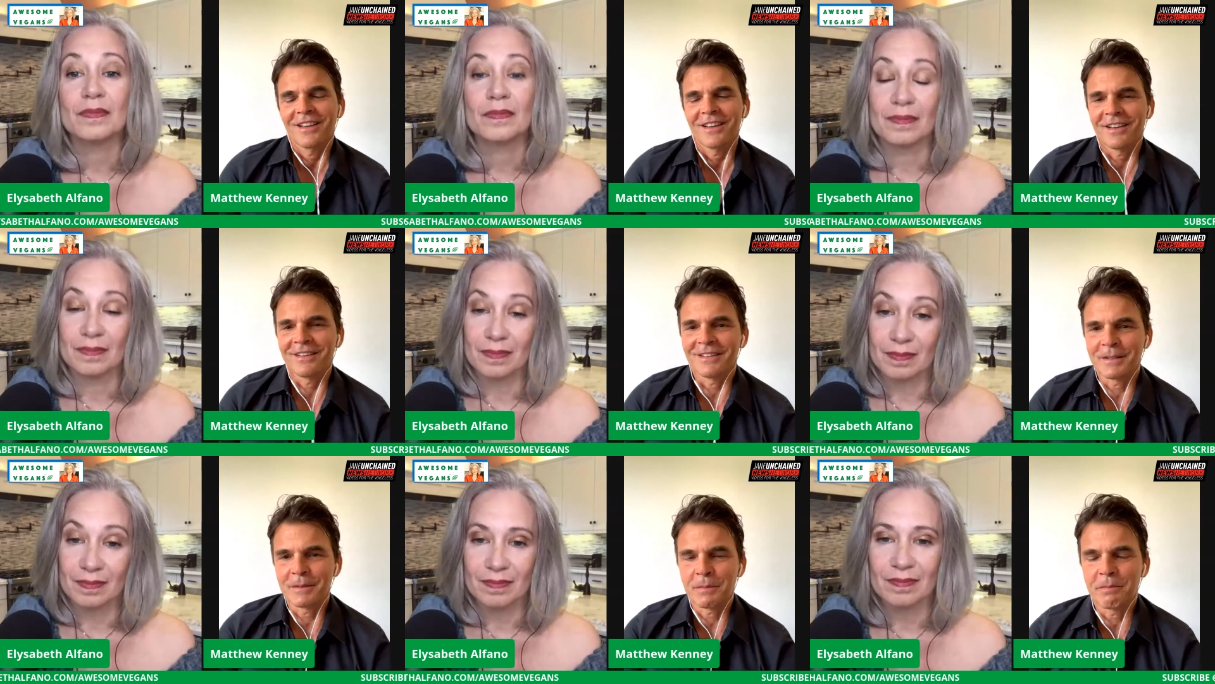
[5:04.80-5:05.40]

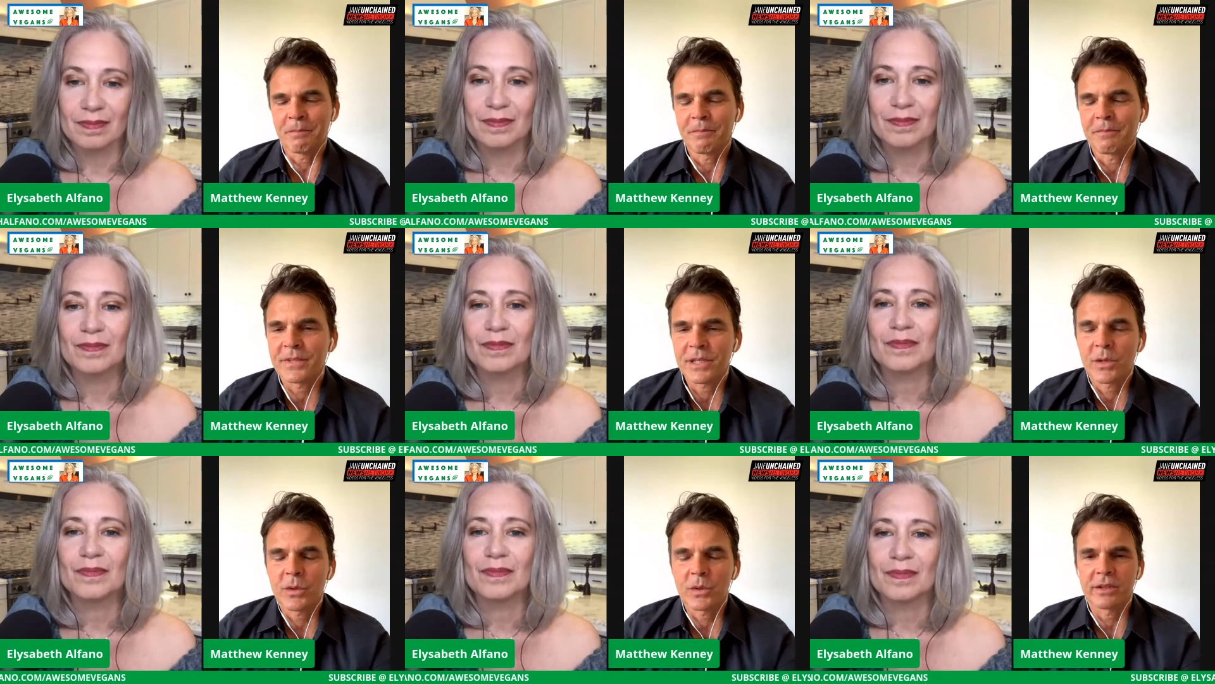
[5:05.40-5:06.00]
Speaker 1: um,
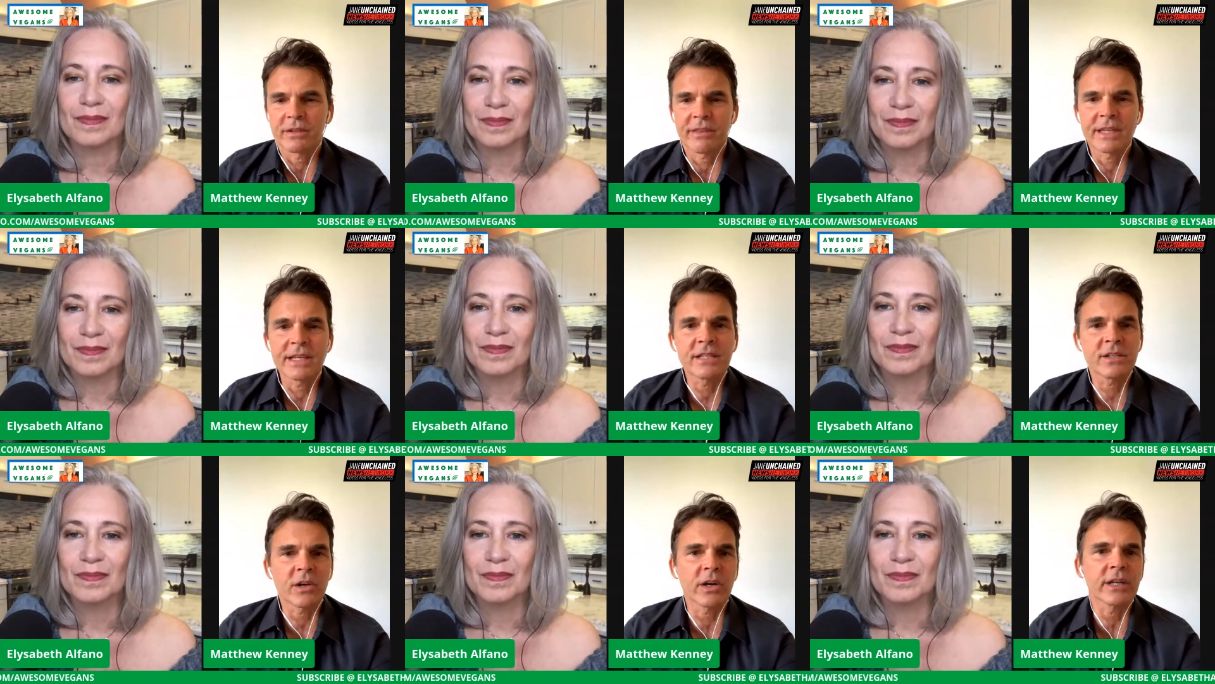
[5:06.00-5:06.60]
so
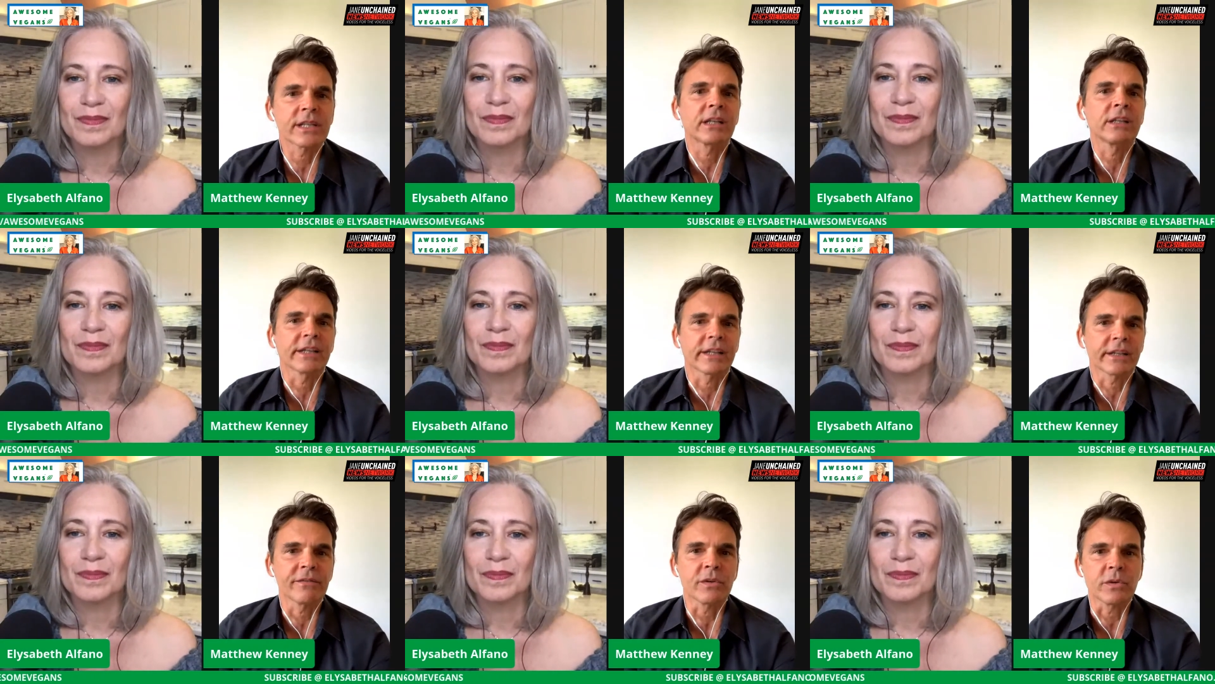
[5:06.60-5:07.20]
things started to
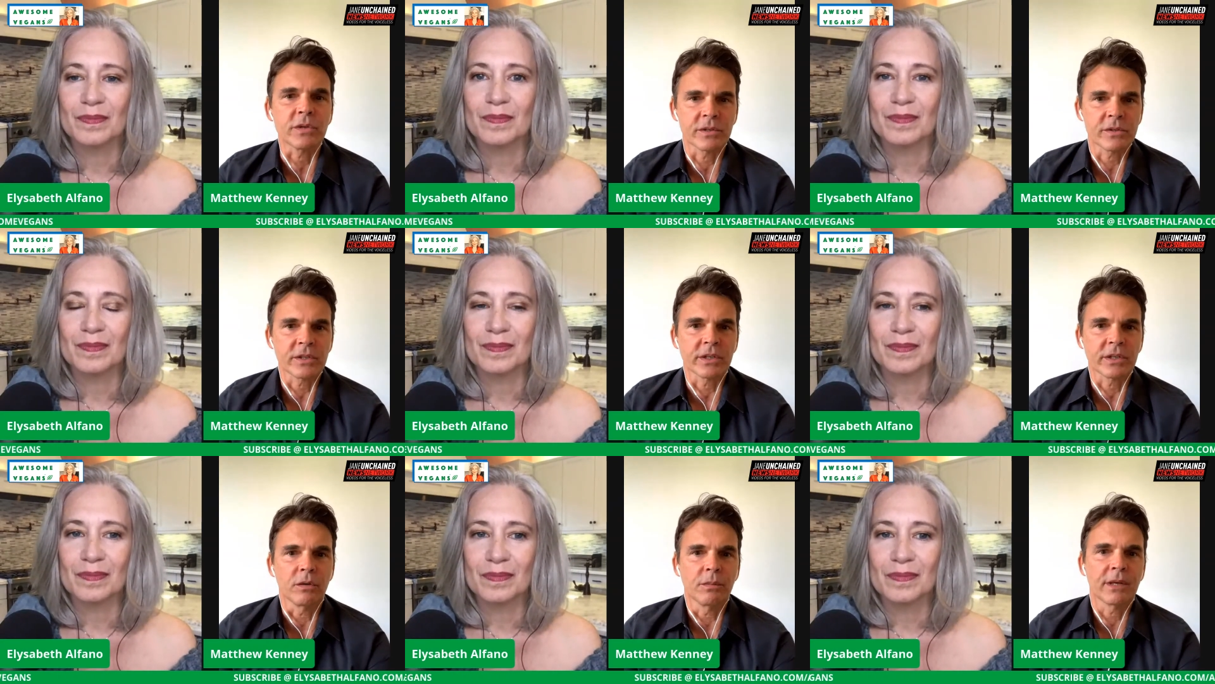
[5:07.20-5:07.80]
click a few years
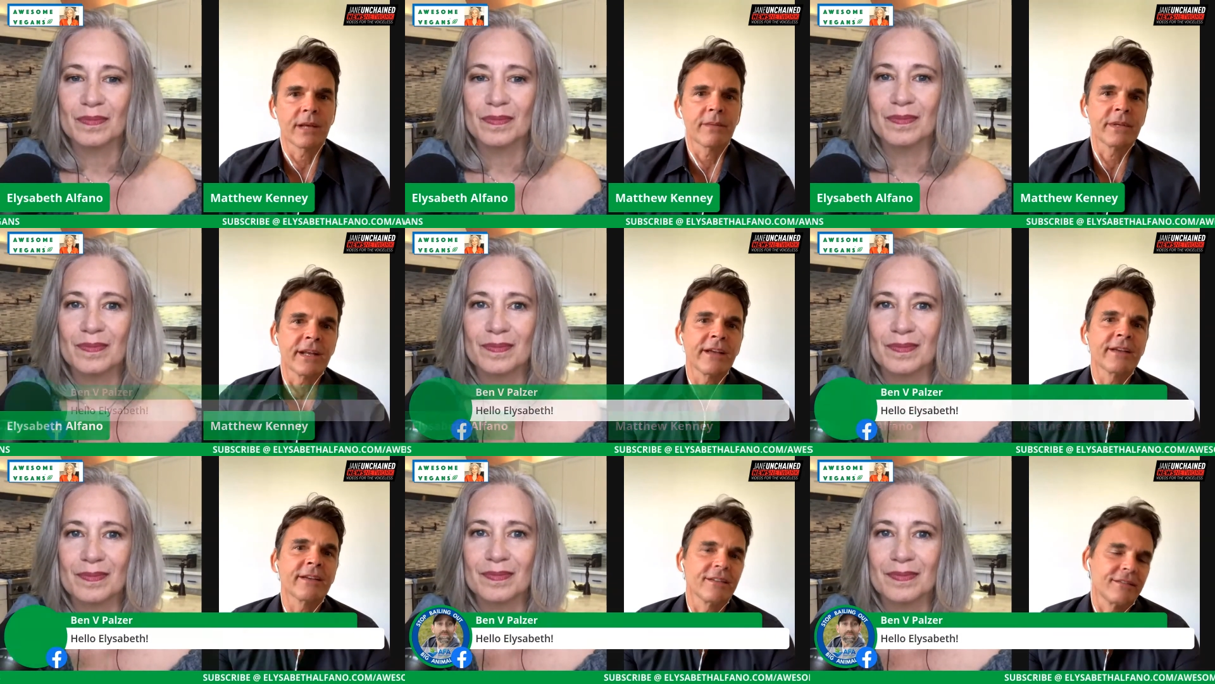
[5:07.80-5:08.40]
ago but i mean
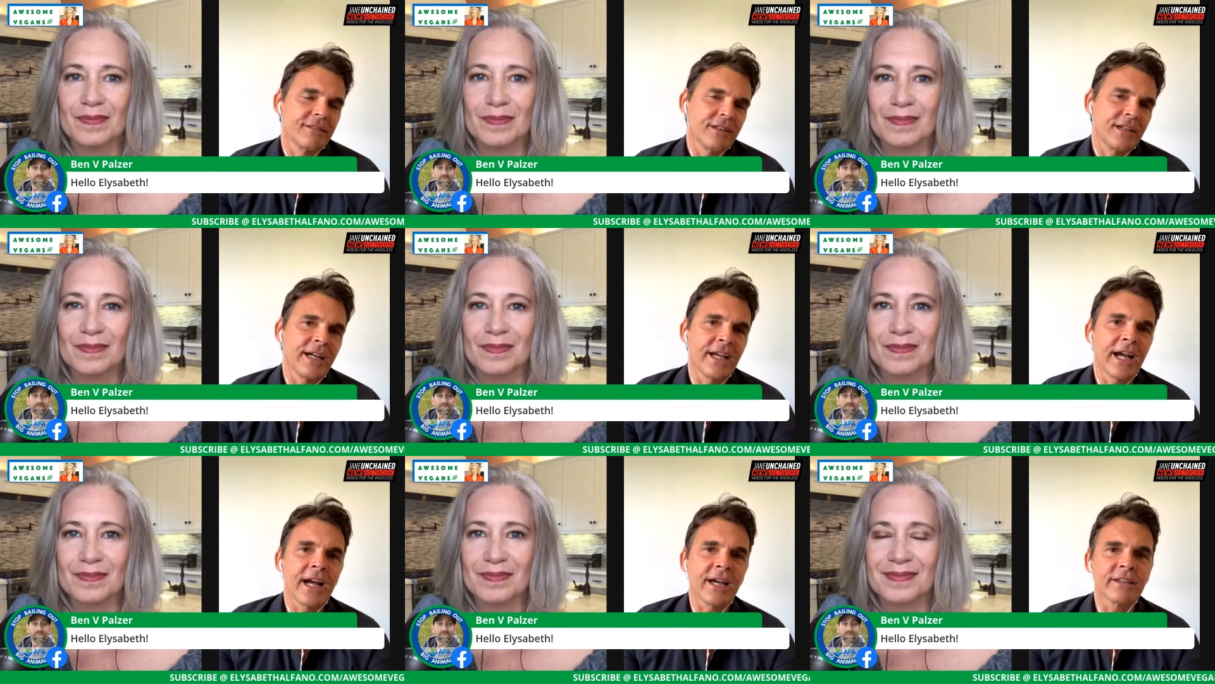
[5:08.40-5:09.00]
i i
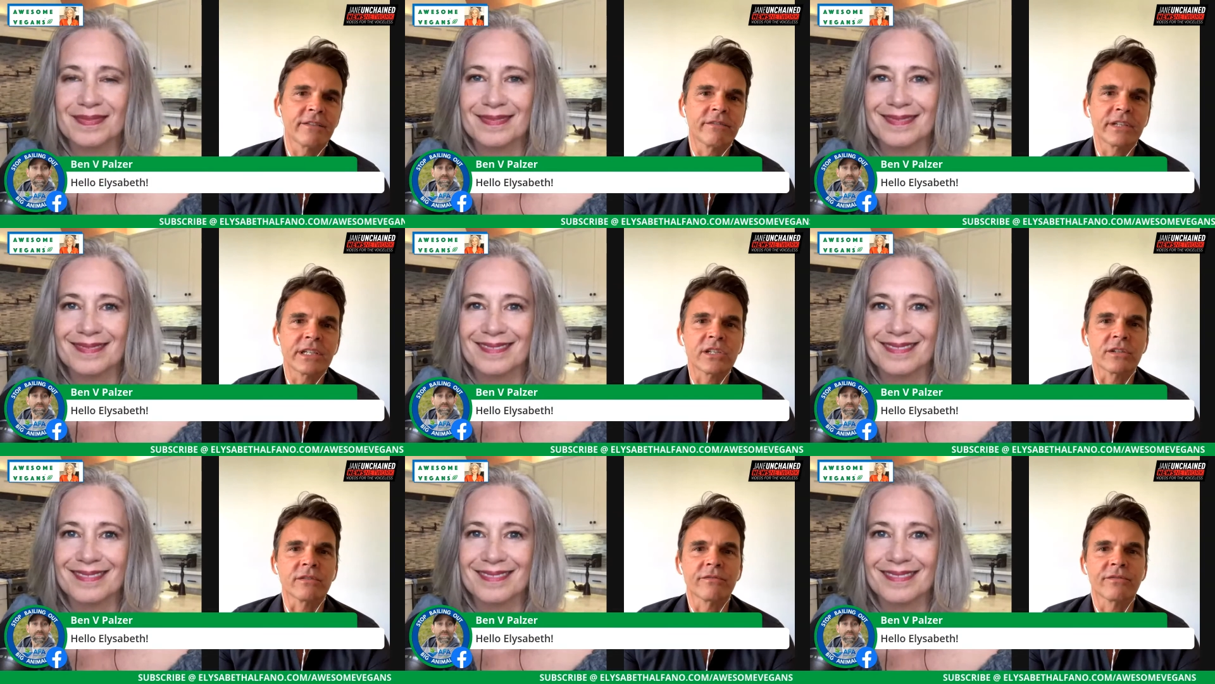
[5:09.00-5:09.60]
had the
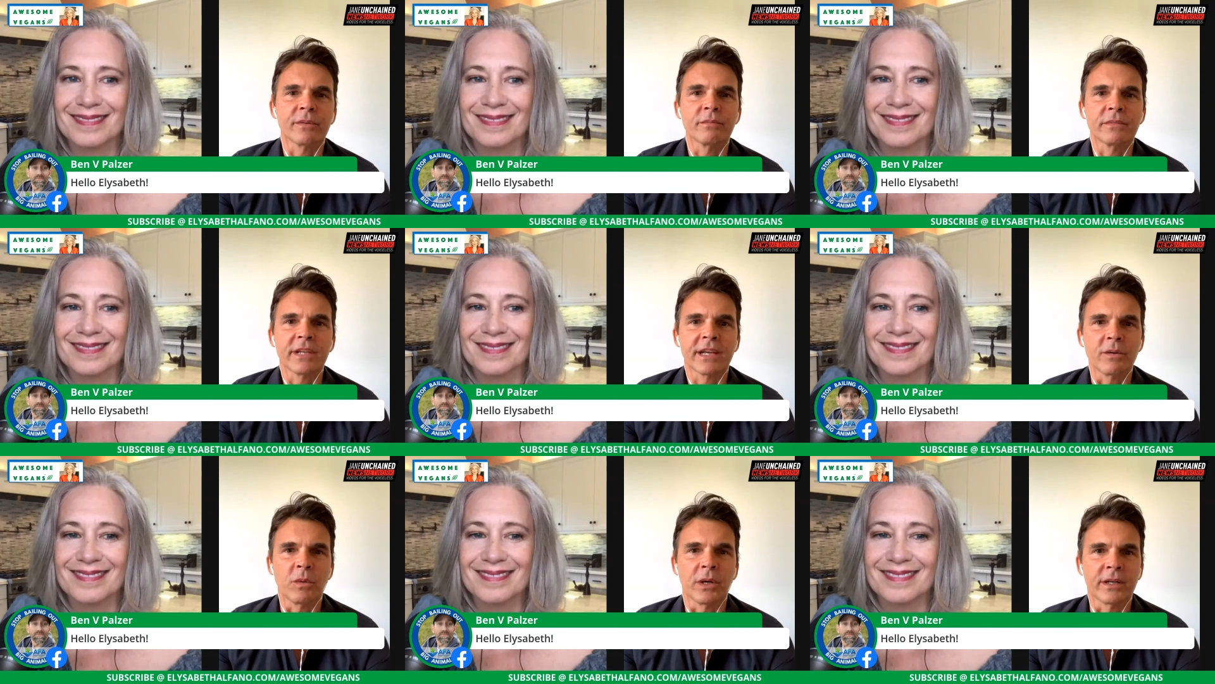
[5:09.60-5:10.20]
vision from
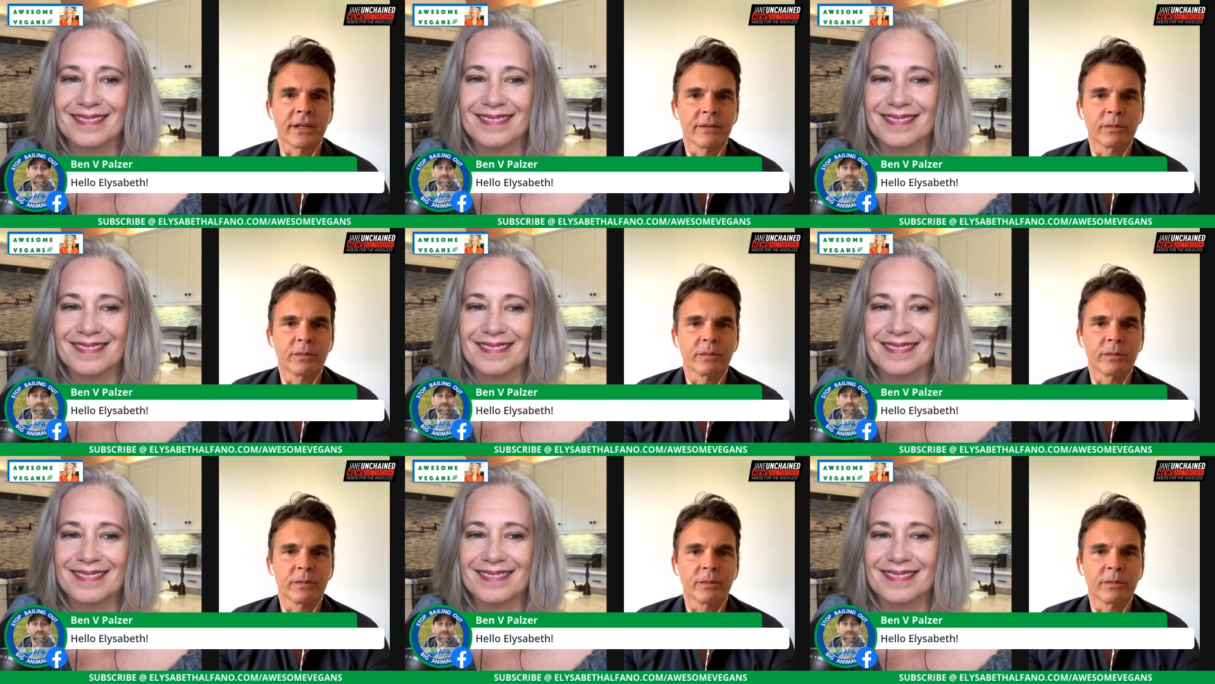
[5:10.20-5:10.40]
day one i